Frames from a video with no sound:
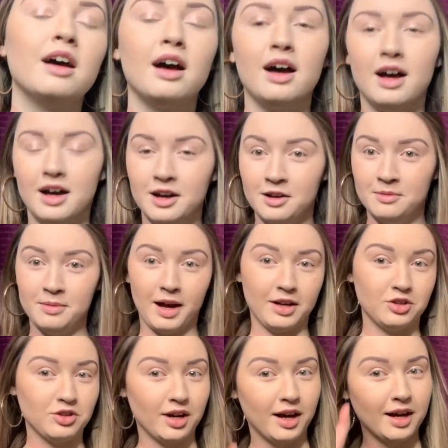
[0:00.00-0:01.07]
I
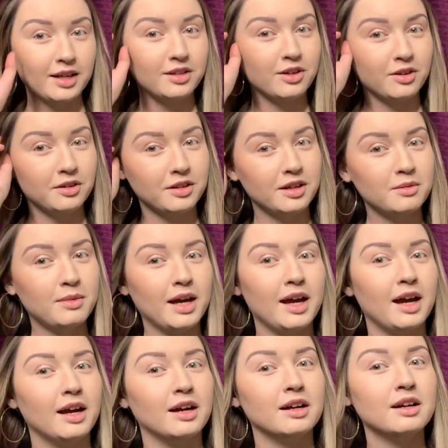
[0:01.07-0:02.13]
tried curling my
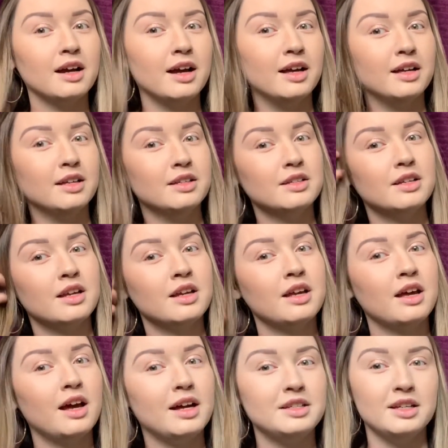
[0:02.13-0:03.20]
hair and
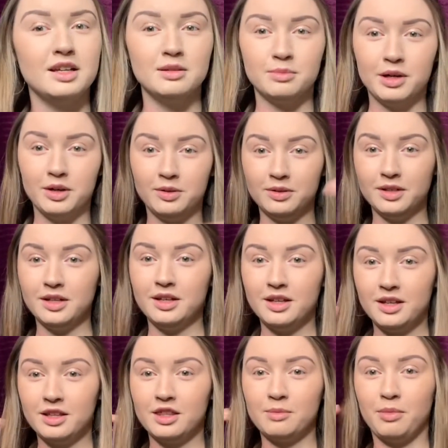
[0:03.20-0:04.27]
I did about
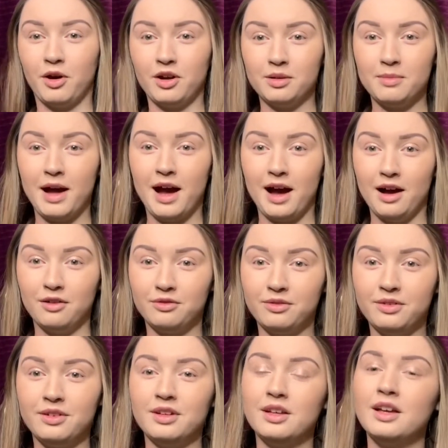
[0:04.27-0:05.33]
the bottom half,
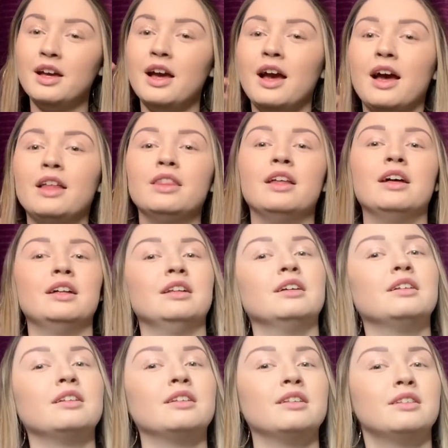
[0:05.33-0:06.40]
and then
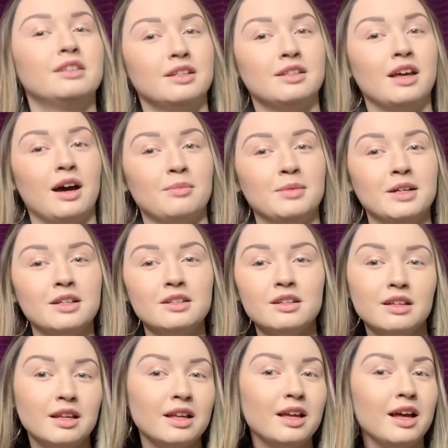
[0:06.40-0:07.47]
this happened
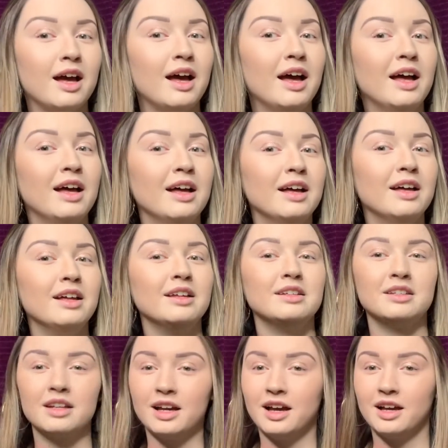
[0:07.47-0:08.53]

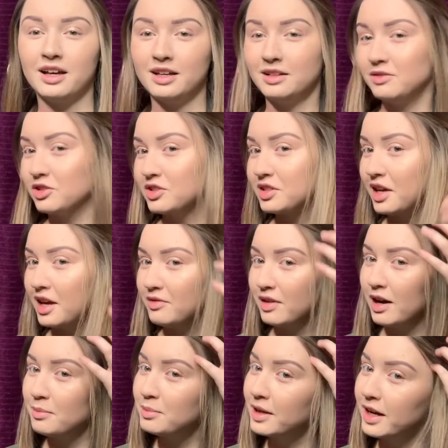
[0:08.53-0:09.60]
and I just gave
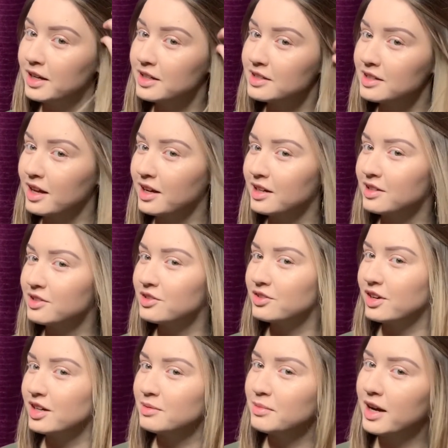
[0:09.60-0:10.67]
up and I decided to
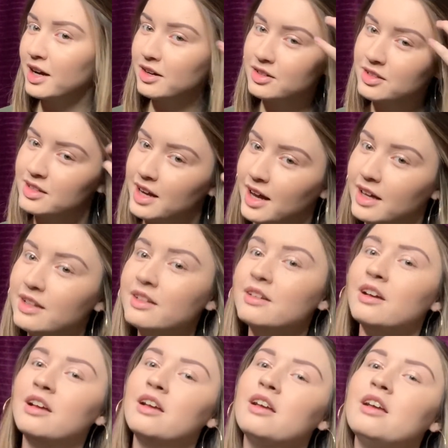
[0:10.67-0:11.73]
straighten my hair instead,
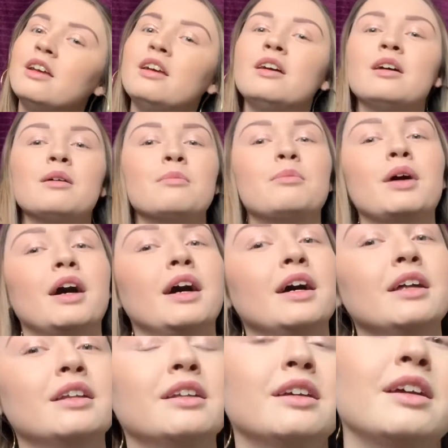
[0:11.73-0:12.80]

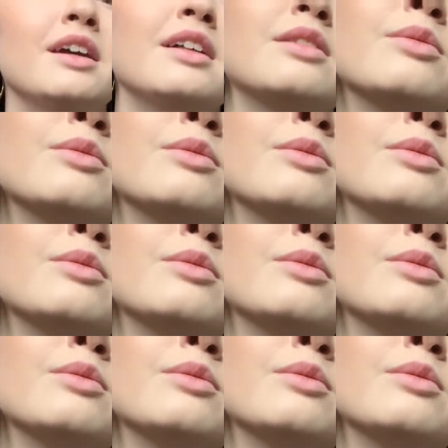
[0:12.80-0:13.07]
but it's